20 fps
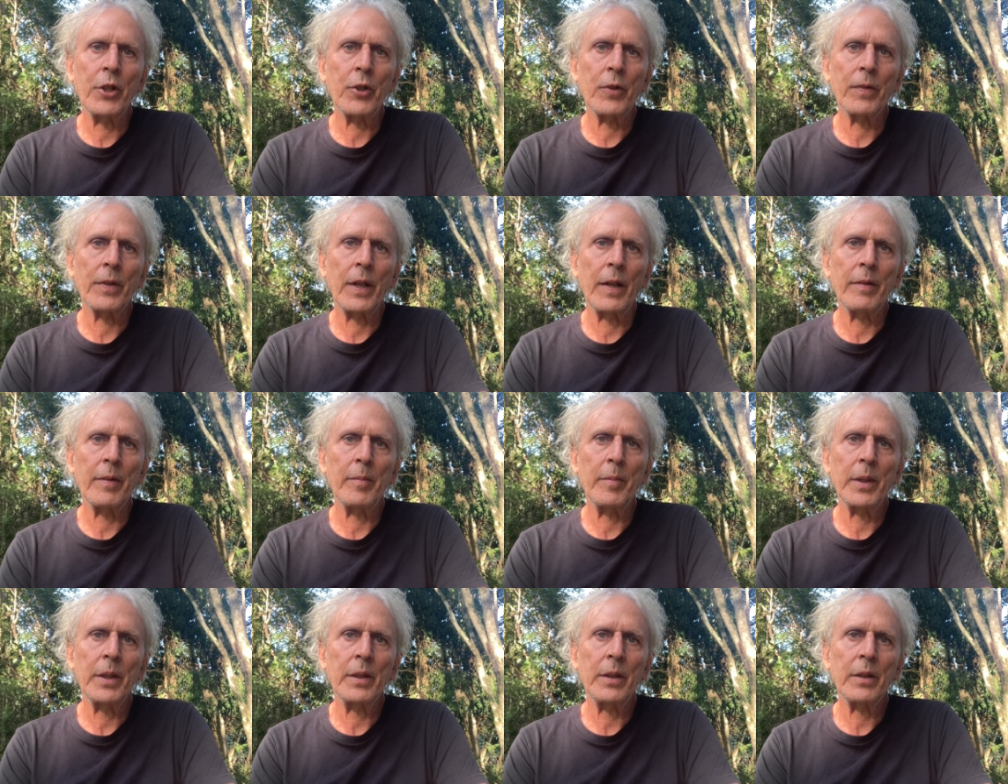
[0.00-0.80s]
of
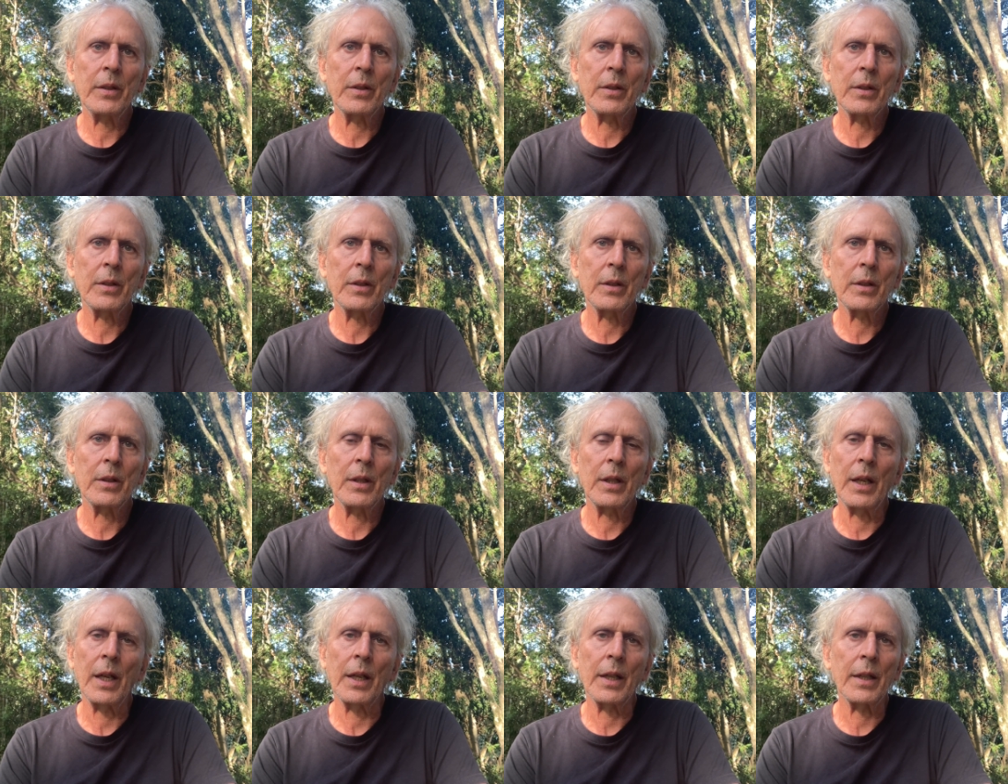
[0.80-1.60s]
government,
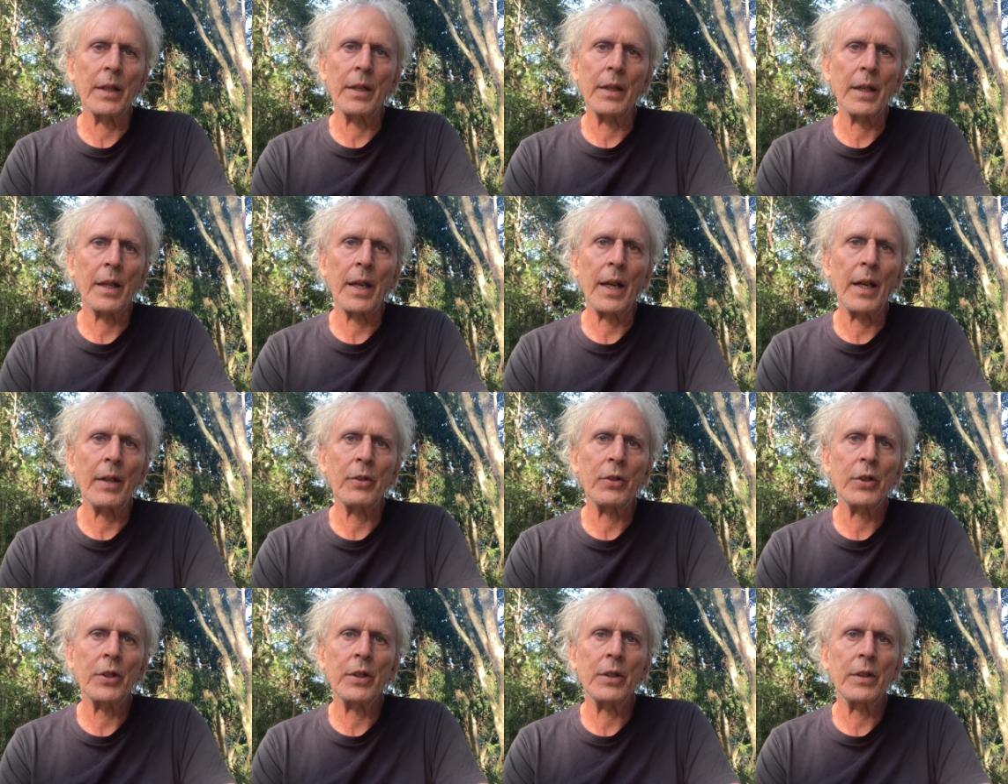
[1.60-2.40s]
like in the cow
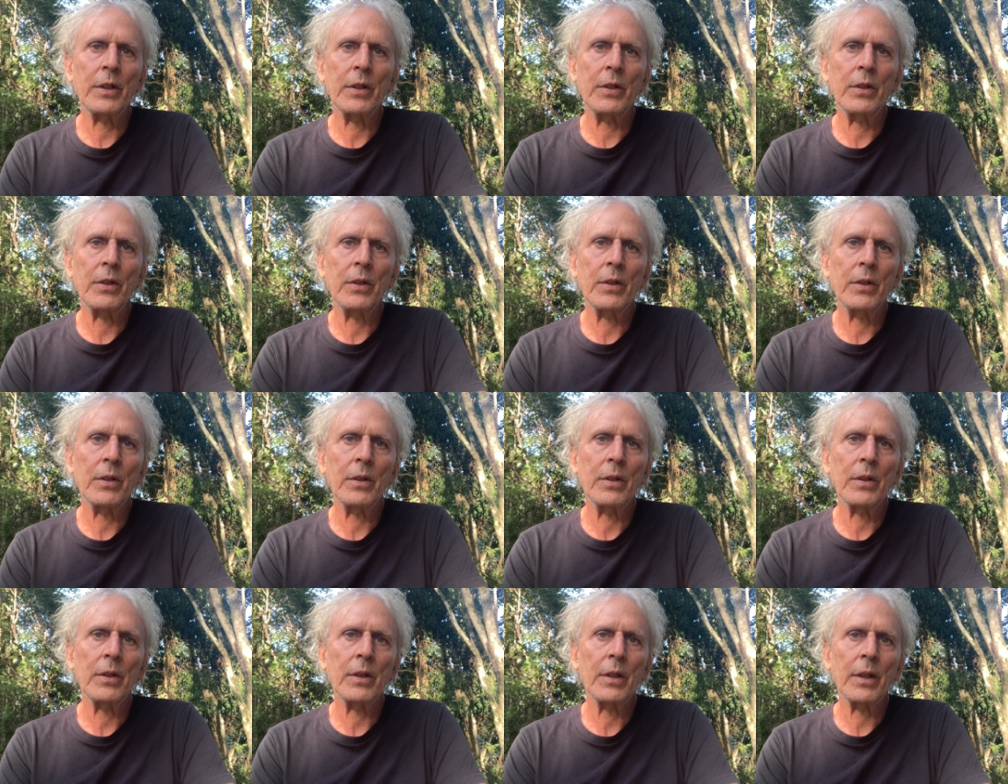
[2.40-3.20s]
shit
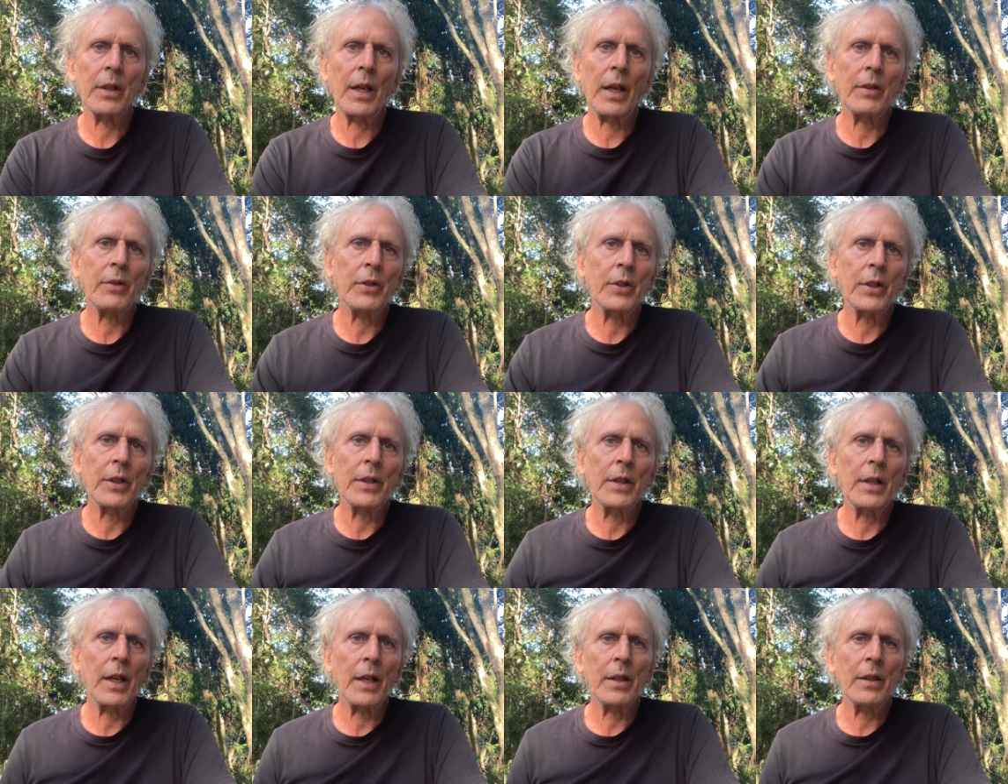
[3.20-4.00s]

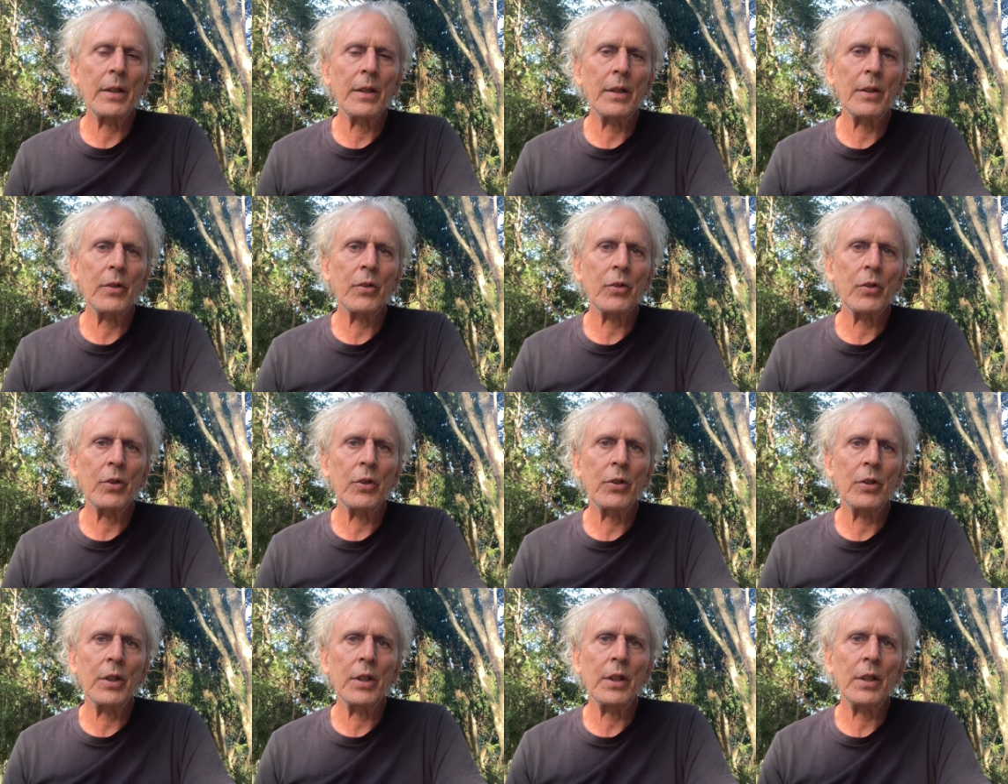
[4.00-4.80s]
19
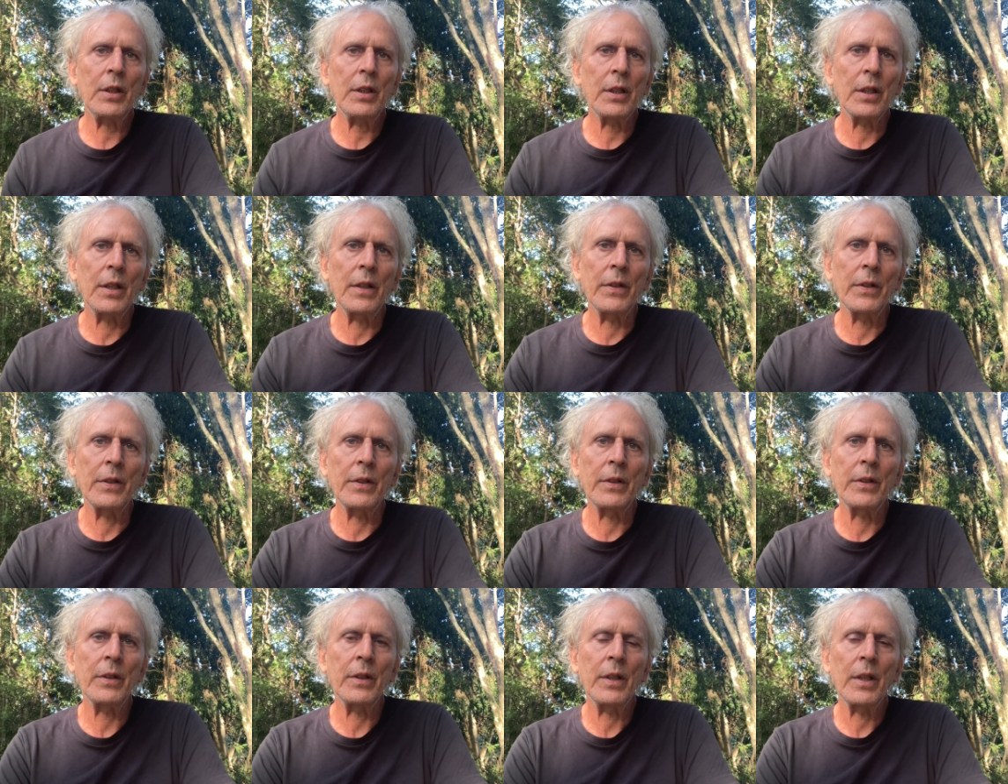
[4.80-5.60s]
story,
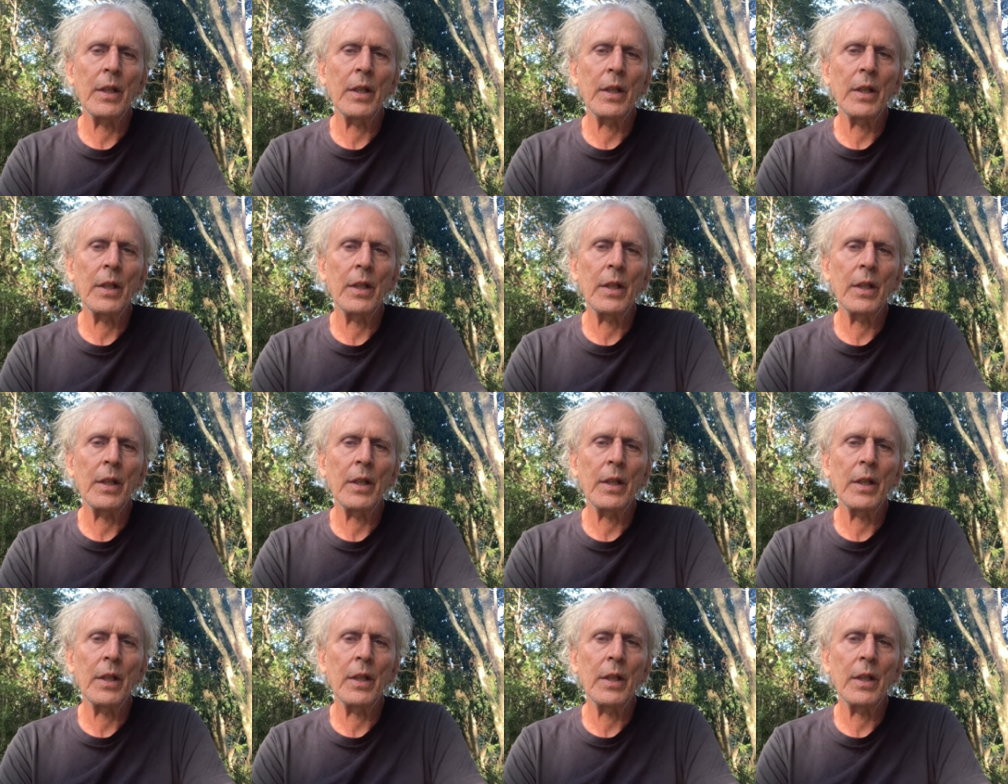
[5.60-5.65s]
and